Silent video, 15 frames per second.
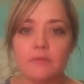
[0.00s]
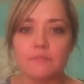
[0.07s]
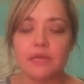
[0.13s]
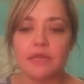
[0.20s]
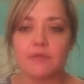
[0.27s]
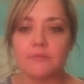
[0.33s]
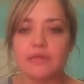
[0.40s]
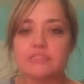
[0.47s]
But
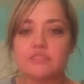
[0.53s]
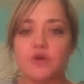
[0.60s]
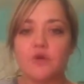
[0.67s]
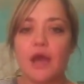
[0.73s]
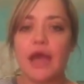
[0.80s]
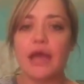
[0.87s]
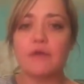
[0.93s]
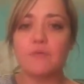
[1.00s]
anyway, so
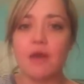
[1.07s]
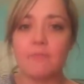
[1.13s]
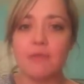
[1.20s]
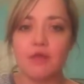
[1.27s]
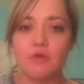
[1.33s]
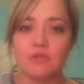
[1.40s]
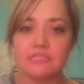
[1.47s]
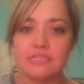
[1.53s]
I want
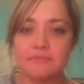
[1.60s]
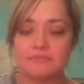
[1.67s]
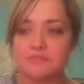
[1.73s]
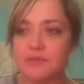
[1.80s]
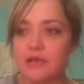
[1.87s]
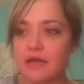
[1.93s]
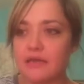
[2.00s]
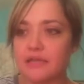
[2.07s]
my whole team to
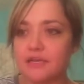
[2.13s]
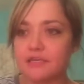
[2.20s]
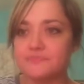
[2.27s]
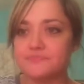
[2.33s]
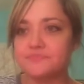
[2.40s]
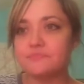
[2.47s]
be on here.